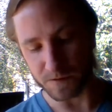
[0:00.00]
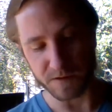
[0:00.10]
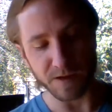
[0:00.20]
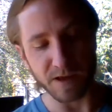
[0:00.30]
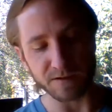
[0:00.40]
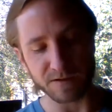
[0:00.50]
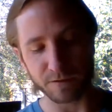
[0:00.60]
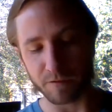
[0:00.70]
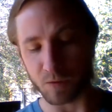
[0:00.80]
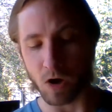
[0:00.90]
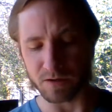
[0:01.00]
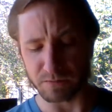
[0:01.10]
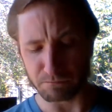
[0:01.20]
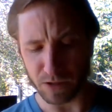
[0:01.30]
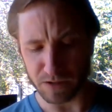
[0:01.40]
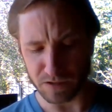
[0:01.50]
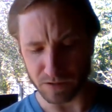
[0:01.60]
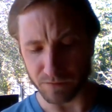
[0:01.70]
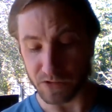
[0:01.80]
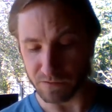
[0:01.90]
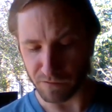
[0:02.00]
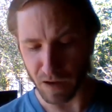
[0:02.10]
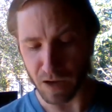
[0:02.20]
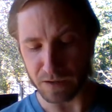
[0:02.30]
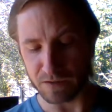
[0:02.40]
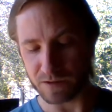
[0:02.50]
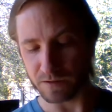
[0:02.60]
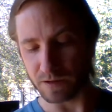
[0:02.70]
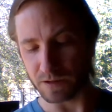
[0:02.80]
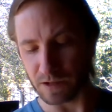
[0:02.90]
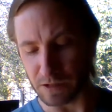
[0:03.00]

descends from contemplation of the divine to the